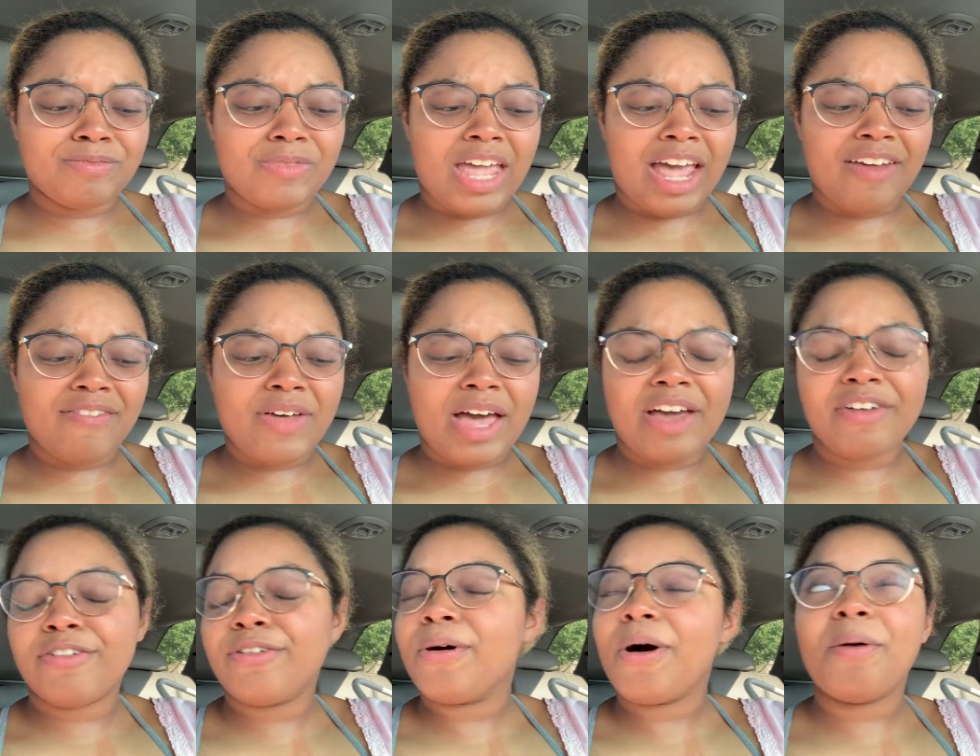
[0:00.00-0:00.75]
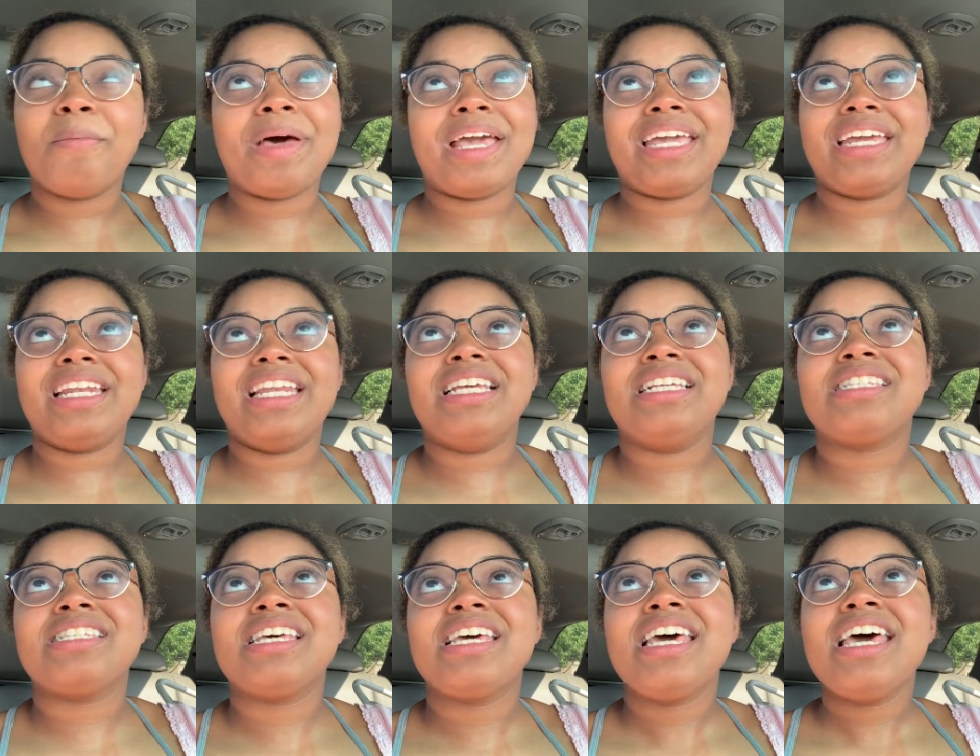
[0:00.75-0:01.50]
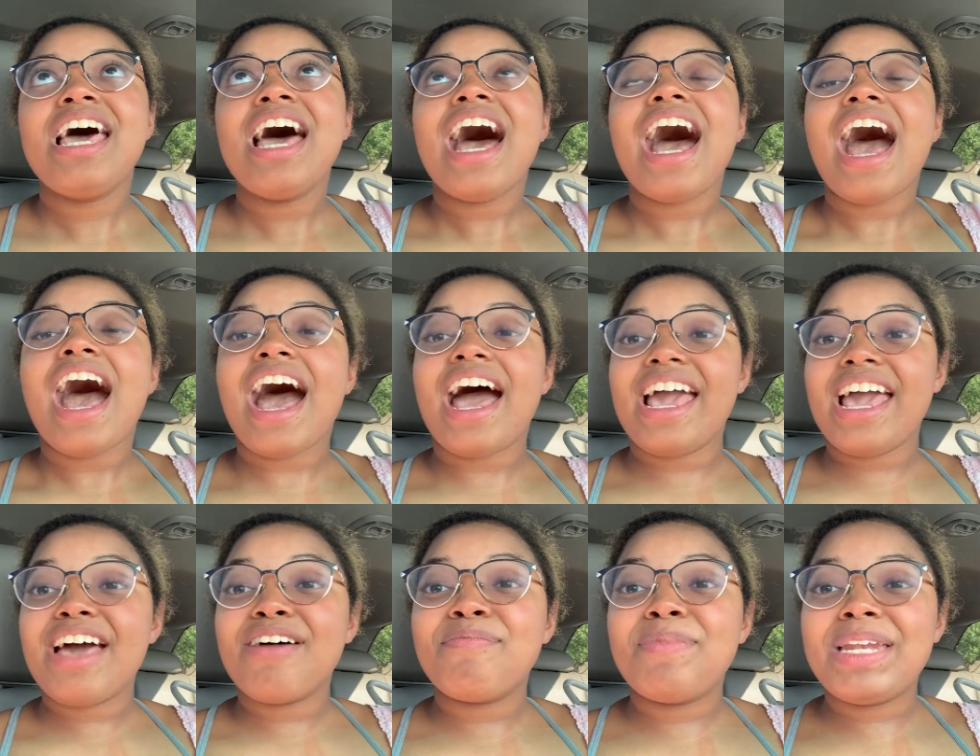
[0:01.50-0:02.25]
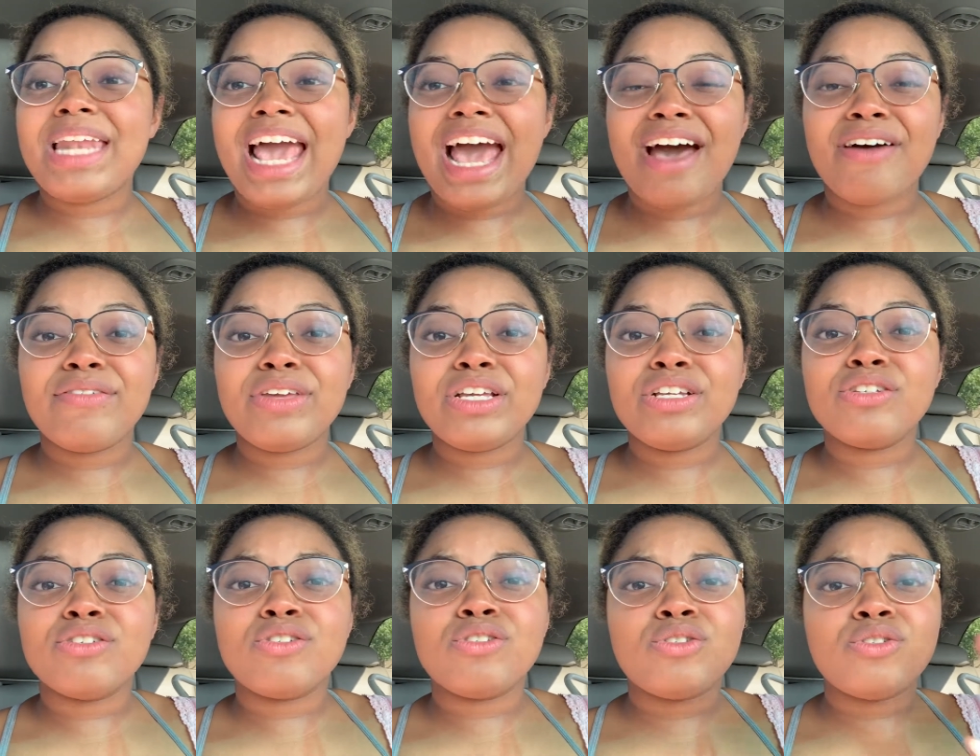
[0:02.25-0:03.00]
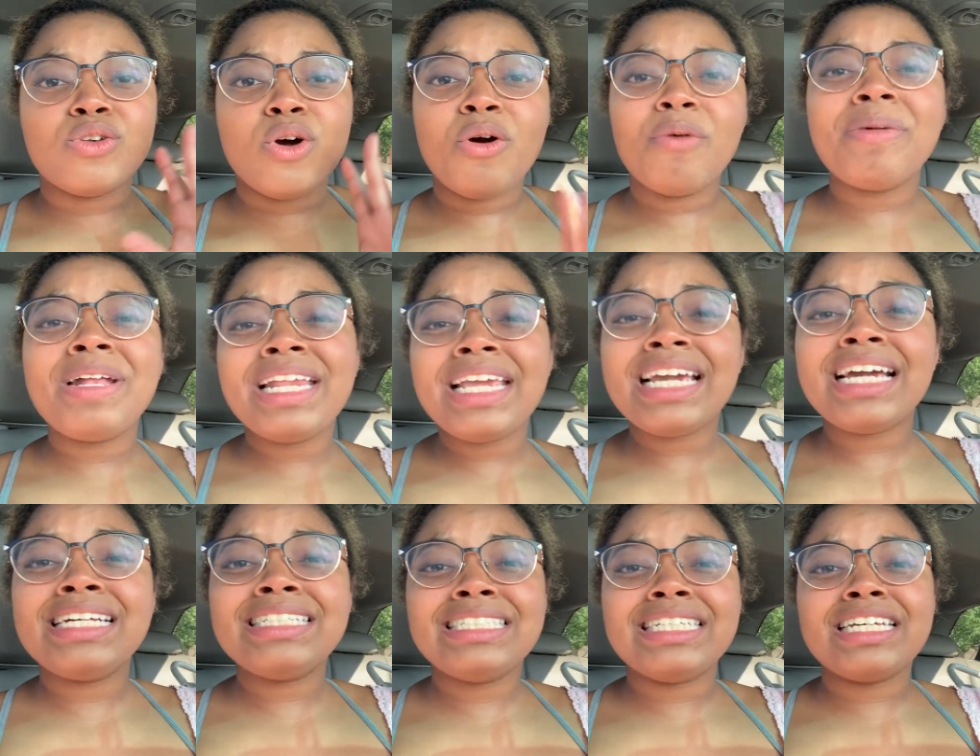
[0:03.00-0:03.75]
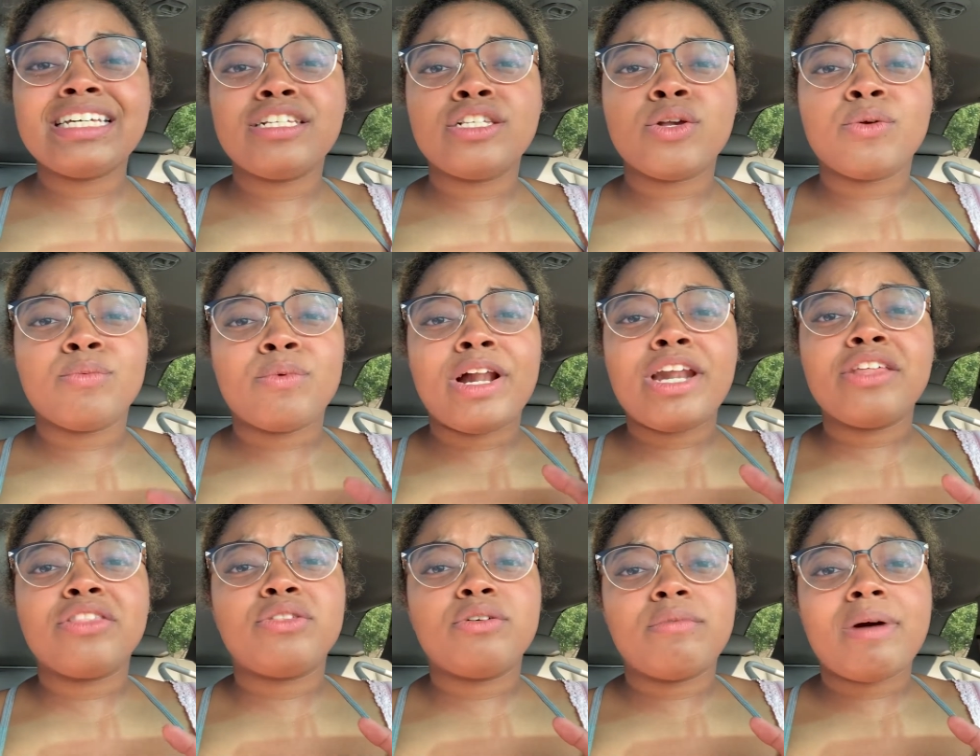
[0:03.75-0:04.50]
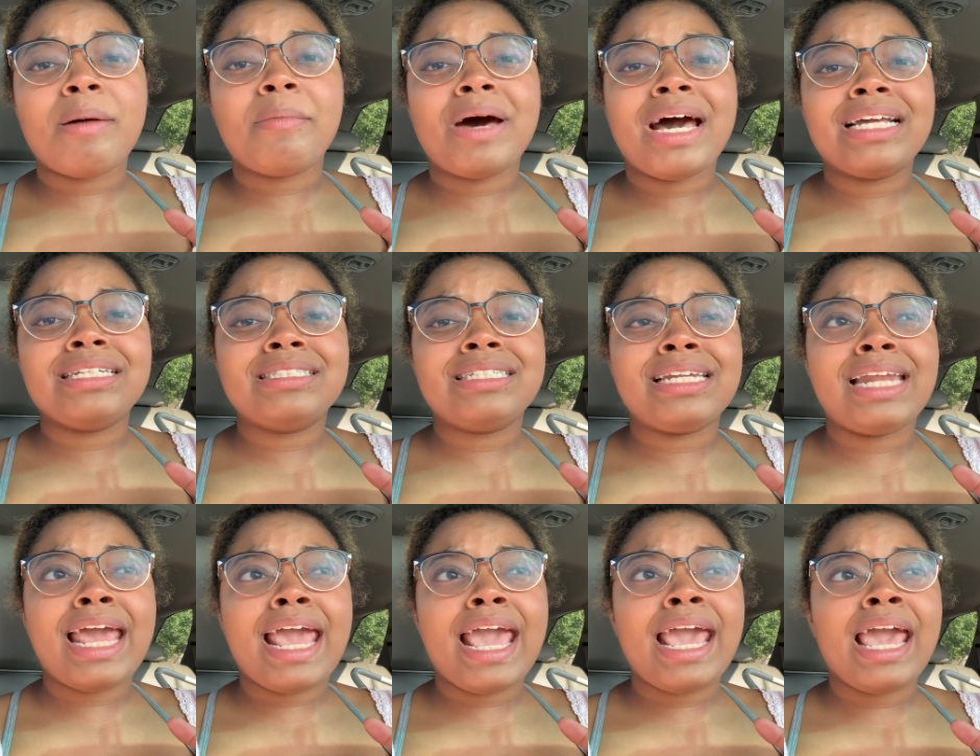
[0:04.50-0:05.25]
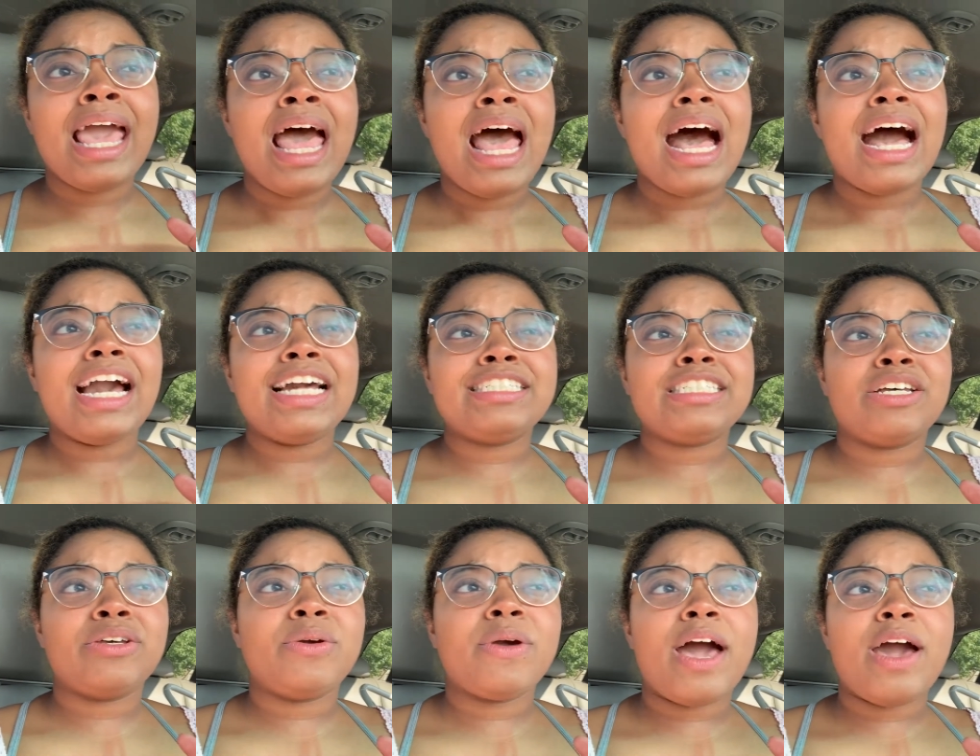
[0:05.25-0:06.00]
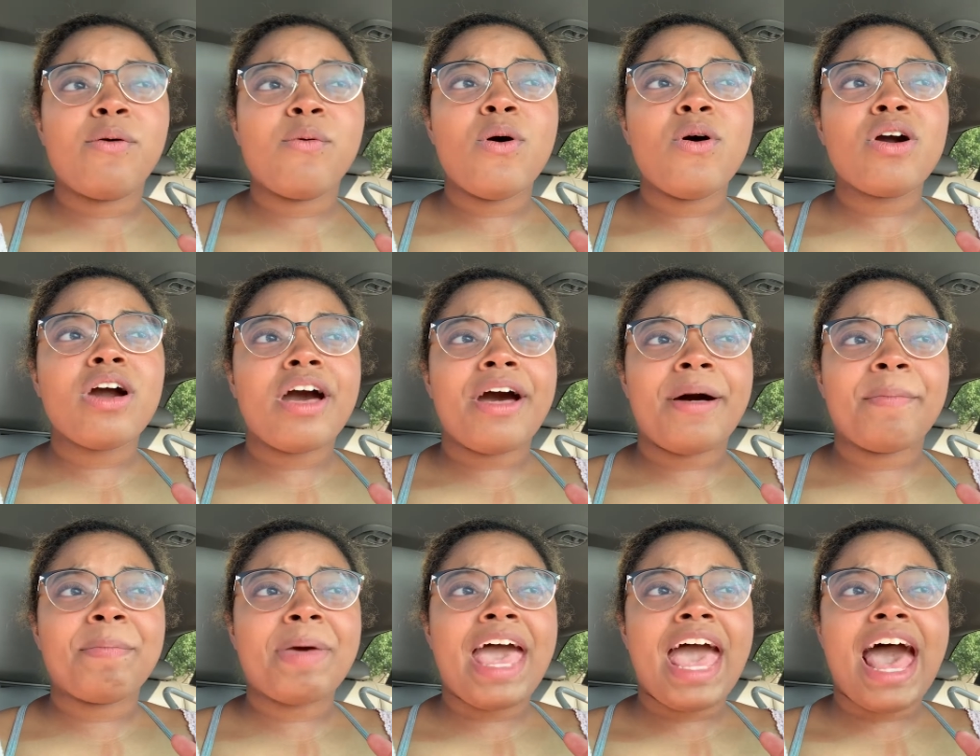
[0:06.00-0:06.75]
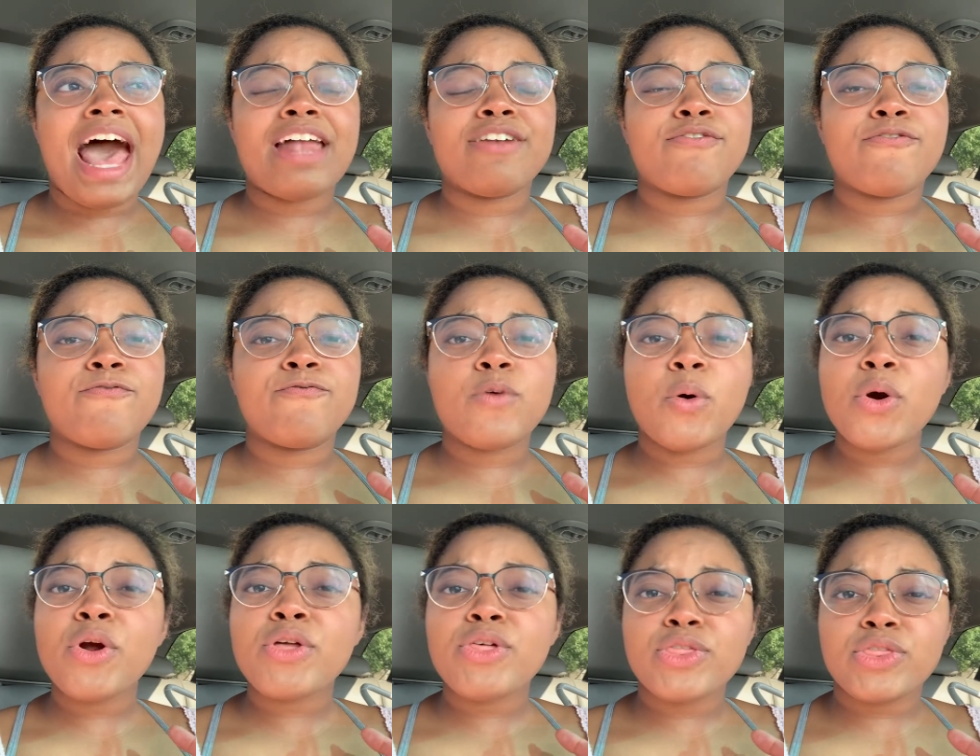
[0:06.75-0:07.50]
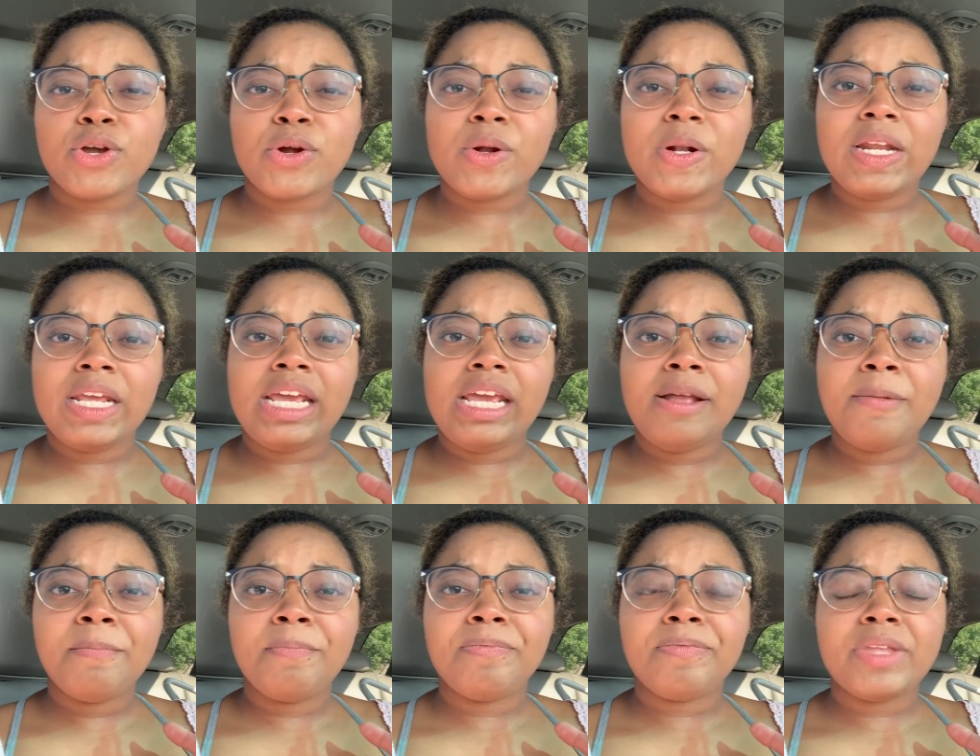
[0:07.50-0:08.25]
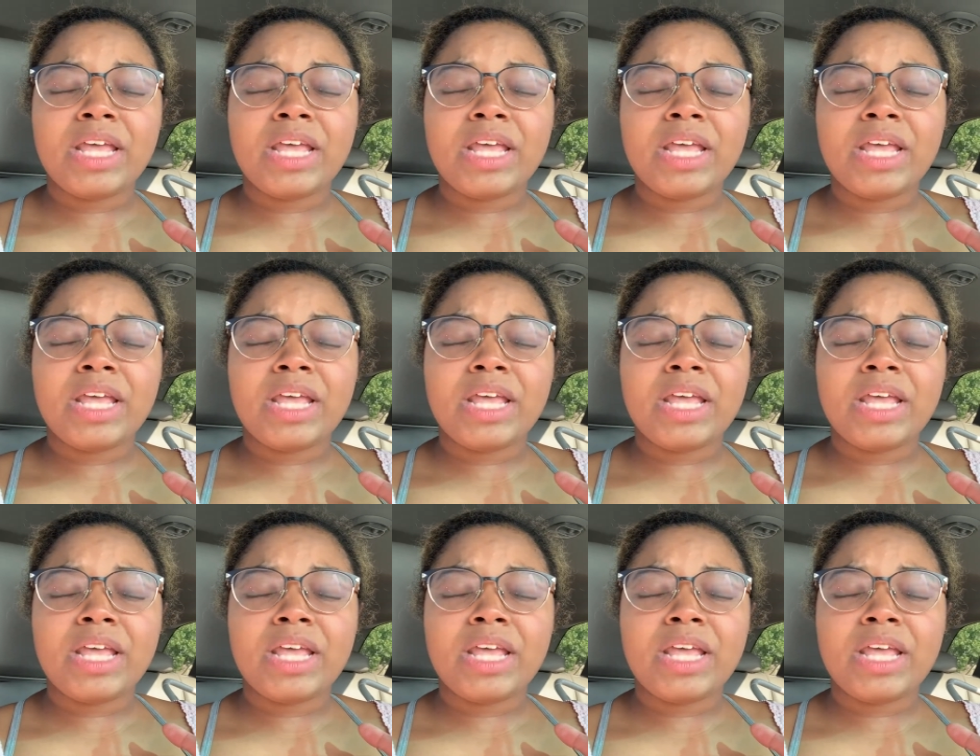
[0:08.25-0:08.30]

I, I, oh my goodness. I have been having so many ideas running through my mind today. I tell you, I woke up at 4.30.